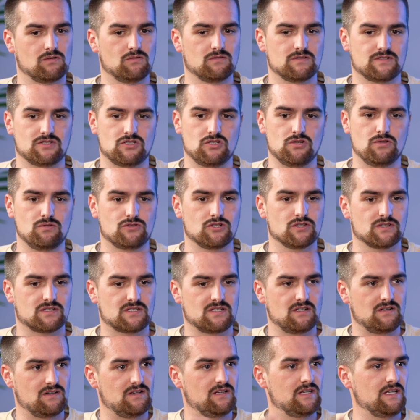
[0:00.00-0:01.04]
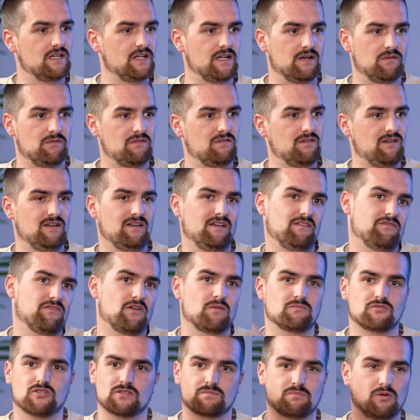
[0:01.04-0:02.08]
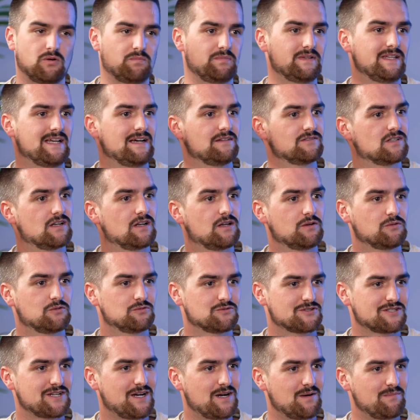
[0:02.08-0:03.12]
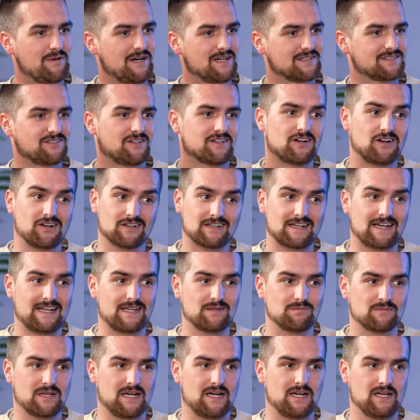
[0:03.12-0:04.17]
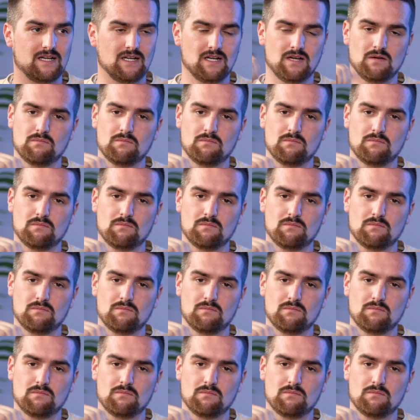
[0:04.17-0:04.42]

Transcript: or as you just, if I'm just popping down to the local Starbucks, I can't claim that.